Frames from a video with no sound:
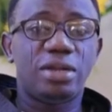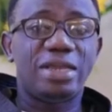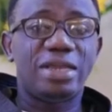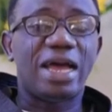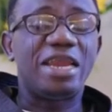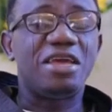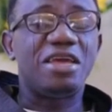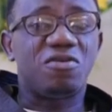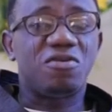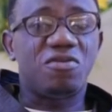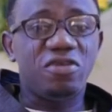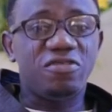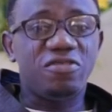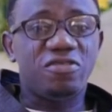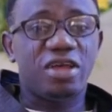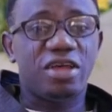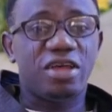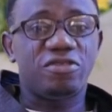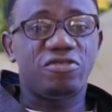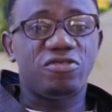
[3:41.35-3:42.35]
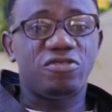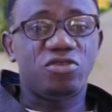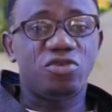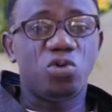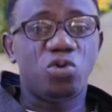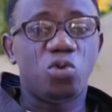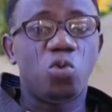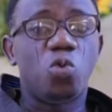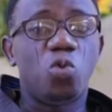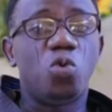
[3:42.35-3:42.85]
that the Christians
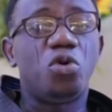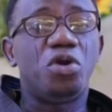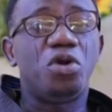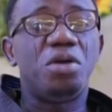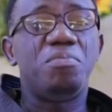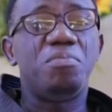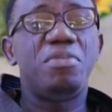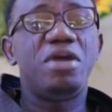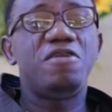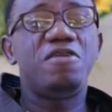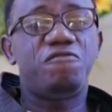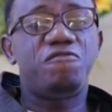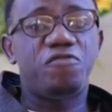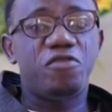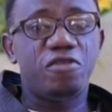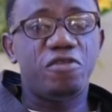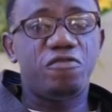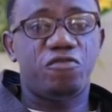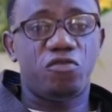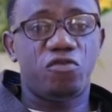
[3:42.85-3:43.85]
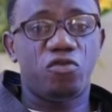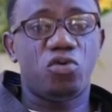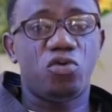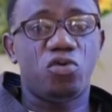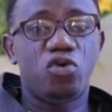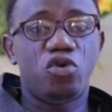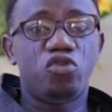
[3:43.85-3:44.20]
will remain faithful